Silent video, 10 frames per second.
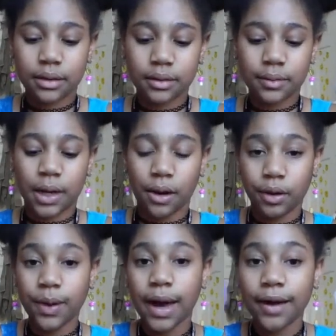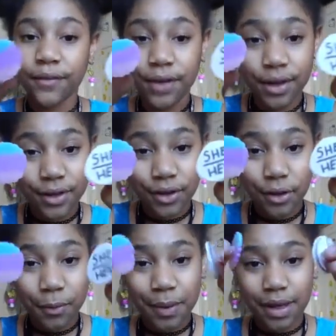now you have your
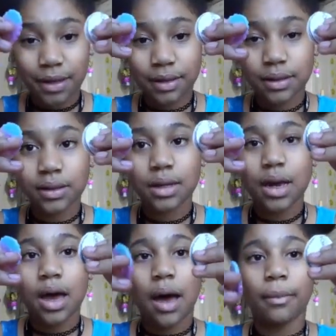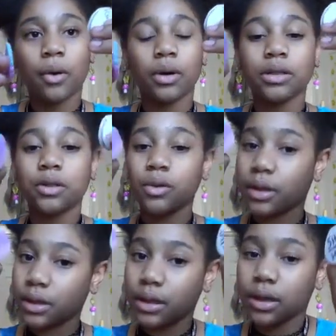pens. I'm going to
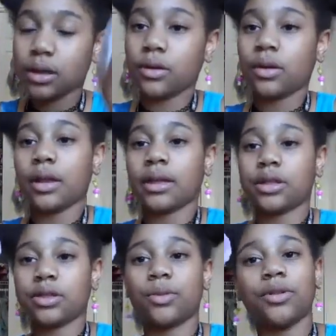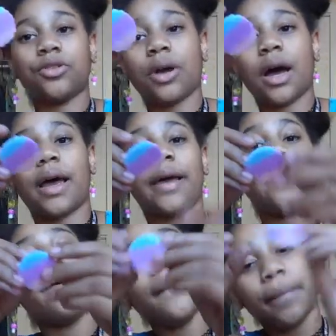continue to let this one dry,
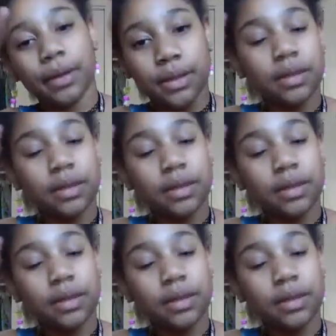but since